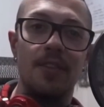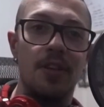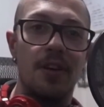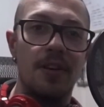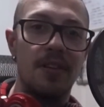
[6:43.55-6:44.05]

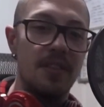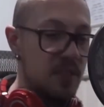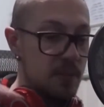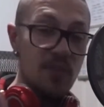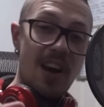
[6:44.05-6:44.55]
So
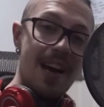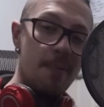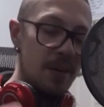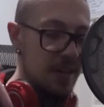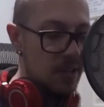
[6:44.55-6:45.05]

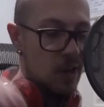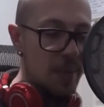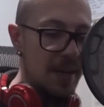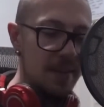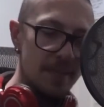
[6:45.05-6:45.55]
subscribe,
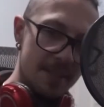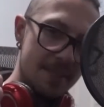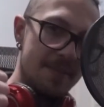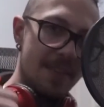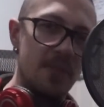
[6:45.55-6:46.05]
comment,
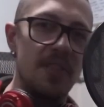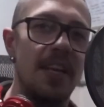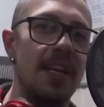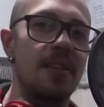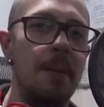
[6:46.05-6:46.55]
I'll see
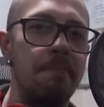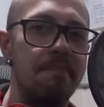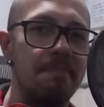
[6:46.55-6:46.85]
you next time.